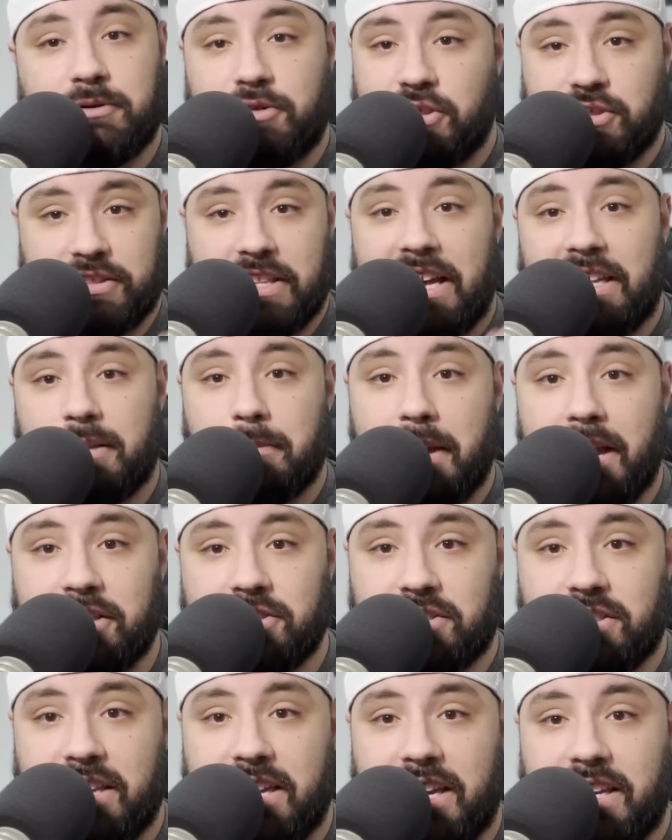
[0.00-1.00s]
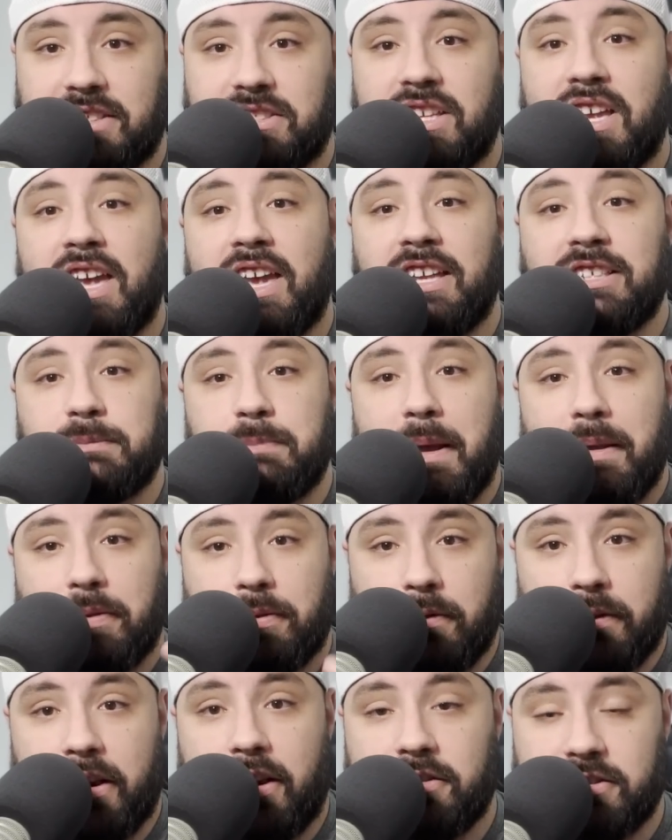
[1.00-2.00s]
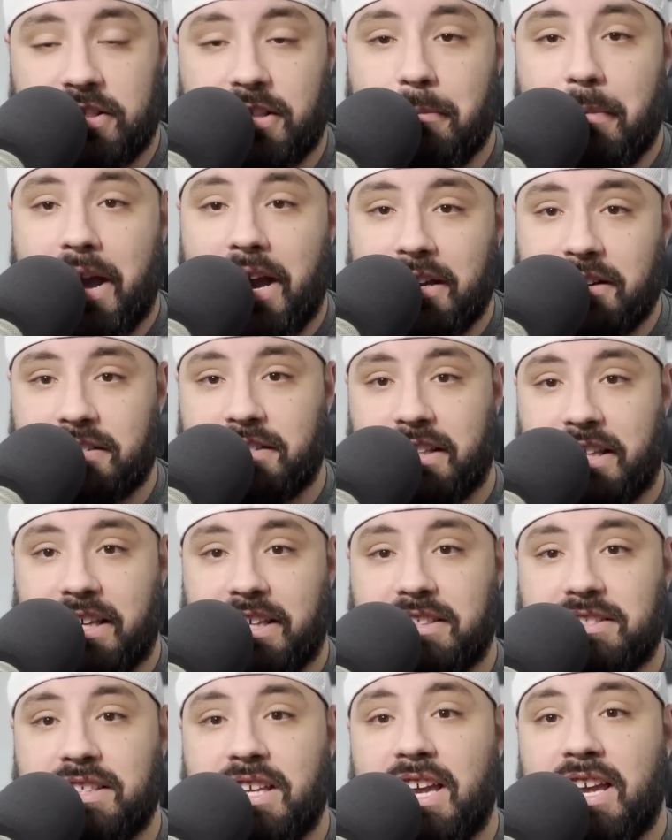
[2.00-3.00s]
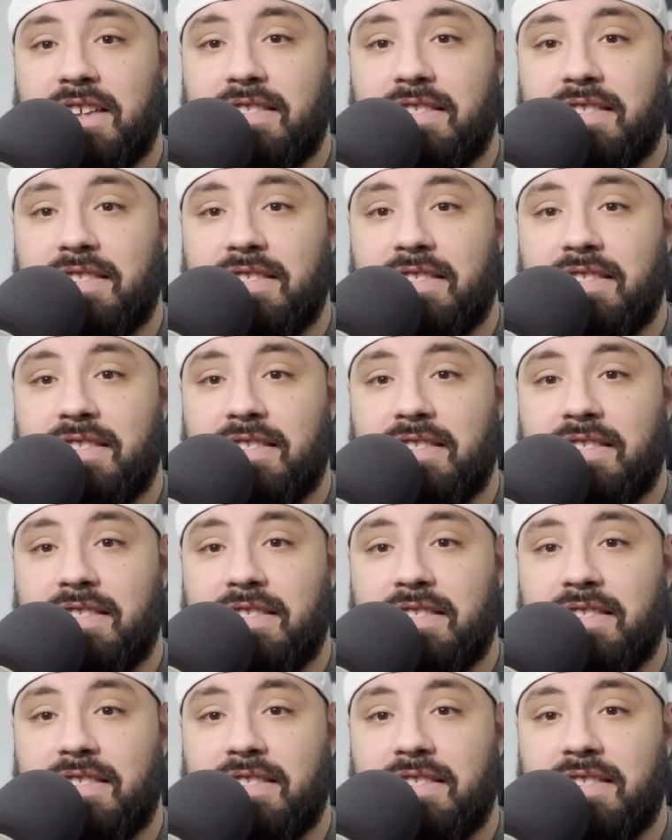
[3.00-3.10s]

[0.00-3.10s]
just not in the major leagues. He spent 3 years in the minor leagues.